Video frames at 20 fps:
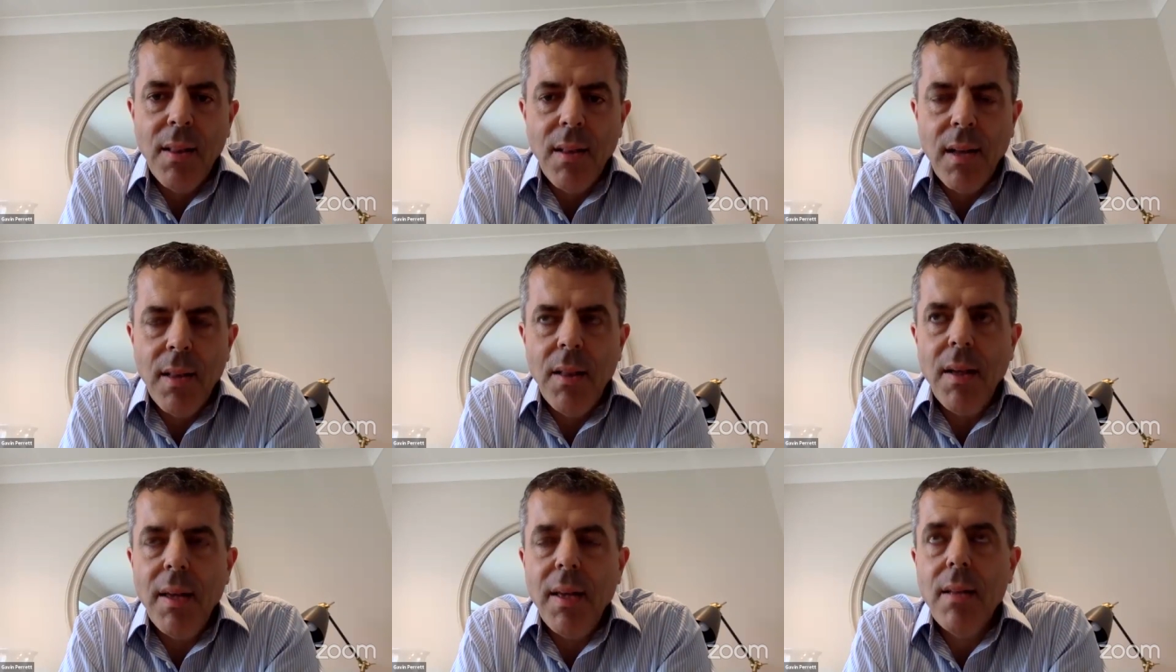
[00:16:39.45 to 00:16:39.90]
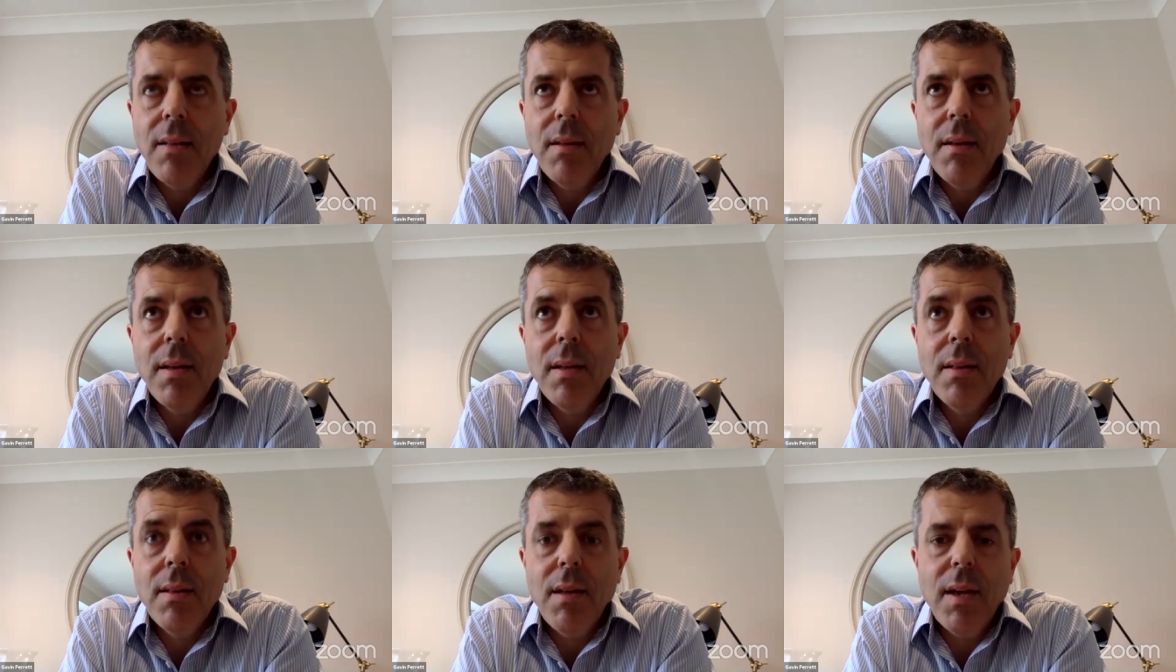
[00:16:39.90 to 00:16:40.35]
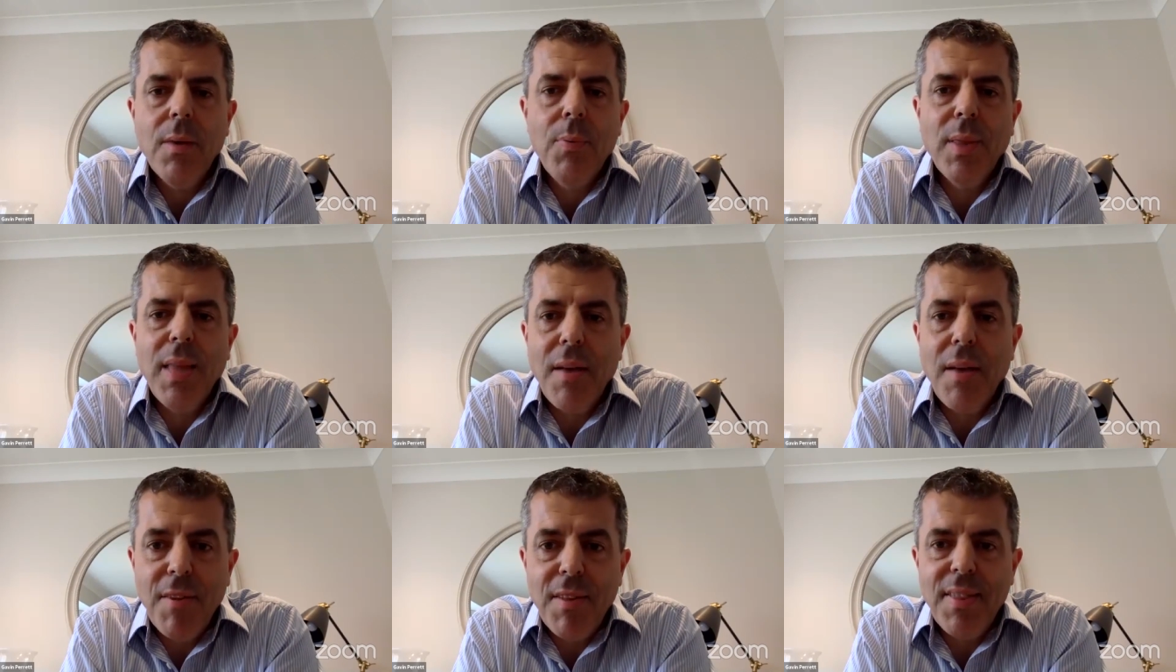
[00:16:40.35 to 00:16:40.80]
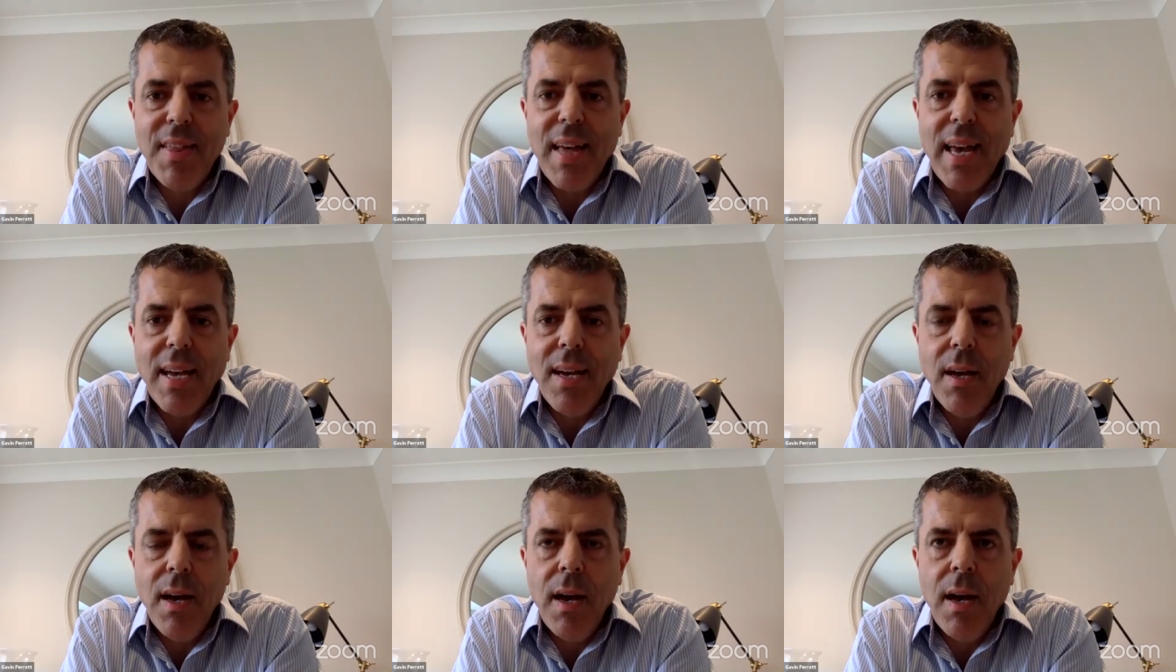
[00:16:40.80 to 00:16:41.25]
Like with
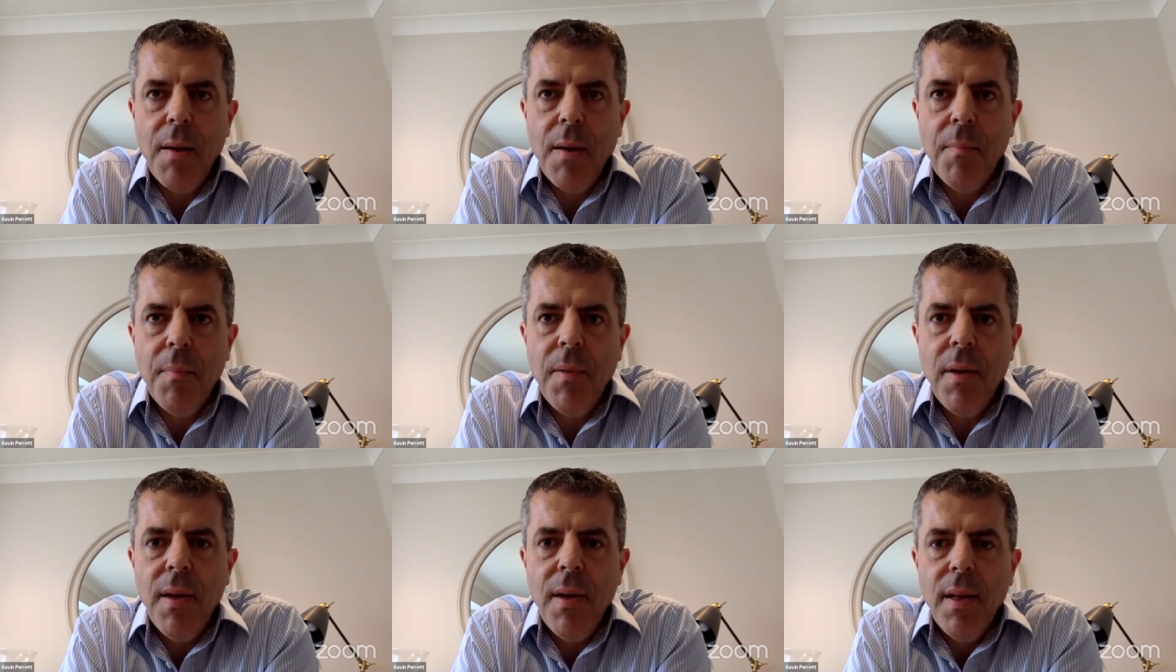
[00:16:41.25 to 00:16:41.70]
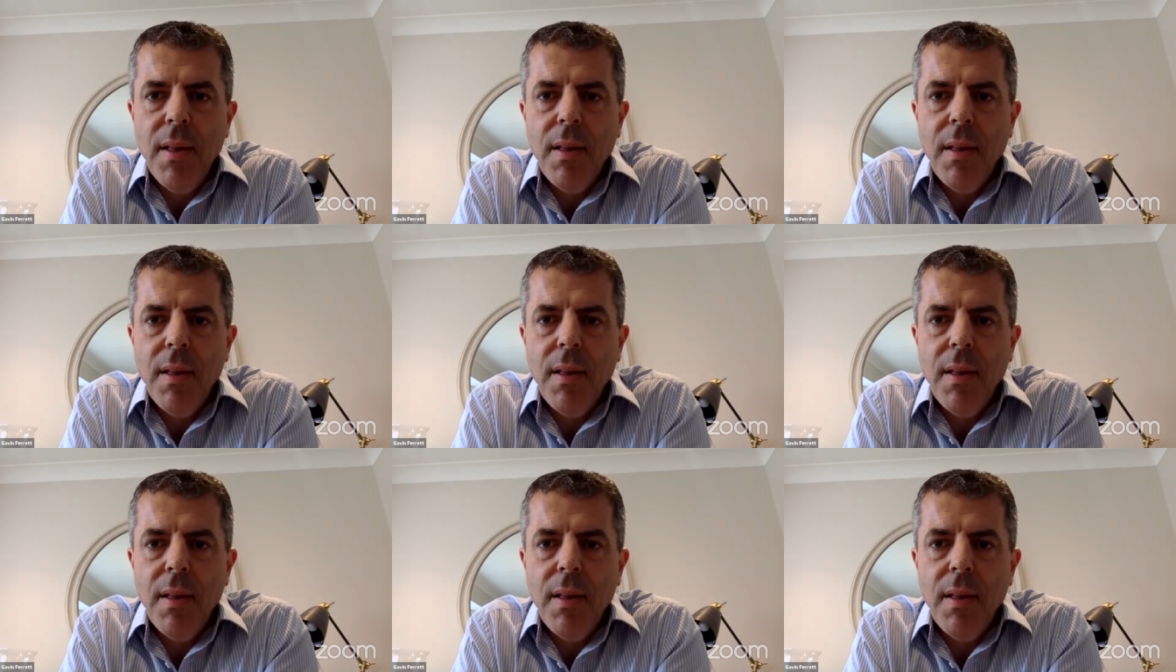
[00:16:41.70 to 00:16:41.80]
everything,